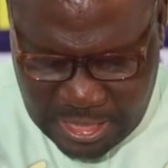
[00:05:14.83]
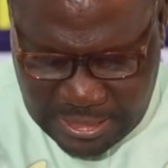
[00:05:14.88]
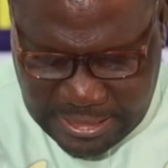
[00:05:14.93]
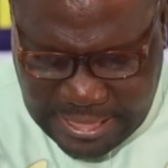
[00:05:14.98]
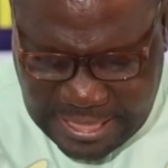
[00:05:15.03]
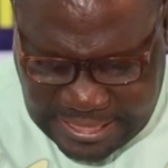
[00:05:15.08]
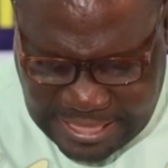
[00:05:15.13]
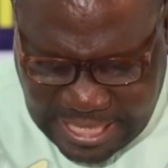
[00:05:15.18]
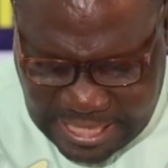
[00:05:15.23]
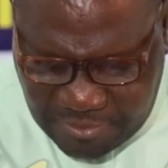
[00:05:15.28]

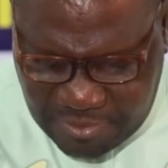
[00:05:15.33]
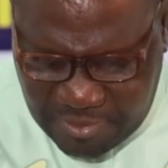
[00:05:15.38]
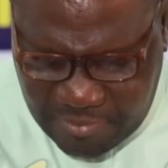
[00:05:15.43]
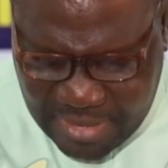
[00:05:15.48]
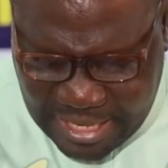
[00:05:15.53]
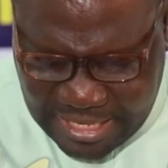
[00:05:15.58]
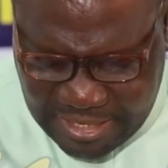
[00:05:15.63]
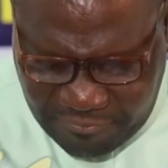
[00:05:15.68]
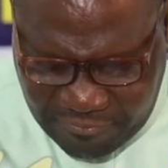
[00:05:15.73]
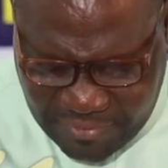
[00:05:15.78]
This has been
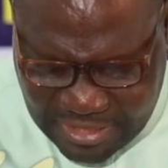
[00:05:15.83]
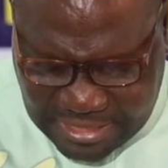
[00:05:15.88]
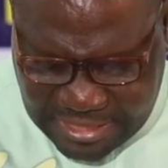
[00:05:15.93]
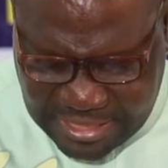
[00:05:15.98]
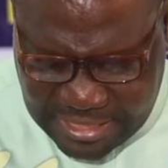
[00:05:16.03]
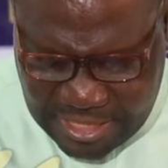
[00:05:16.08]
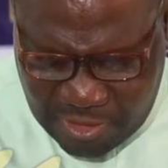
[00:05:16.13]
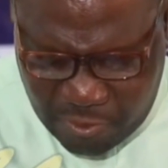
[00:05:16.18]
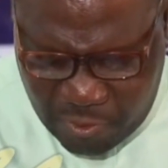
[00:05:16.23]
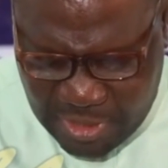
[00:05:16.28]

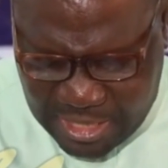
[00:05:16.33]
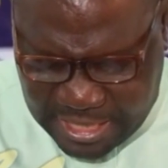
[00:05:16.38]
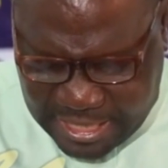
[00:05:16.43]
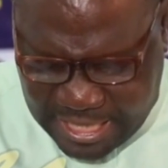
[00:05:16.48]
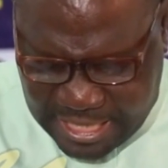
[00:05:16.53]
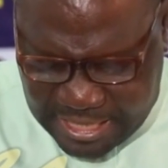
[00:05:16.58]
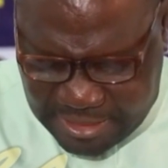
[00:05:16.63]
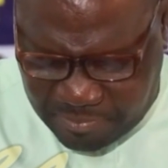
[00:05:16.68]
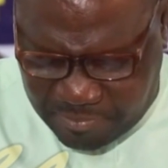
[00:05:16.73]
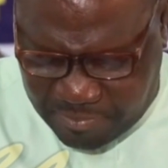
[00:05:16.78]
manifesting in
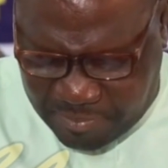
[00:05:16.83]
Wike's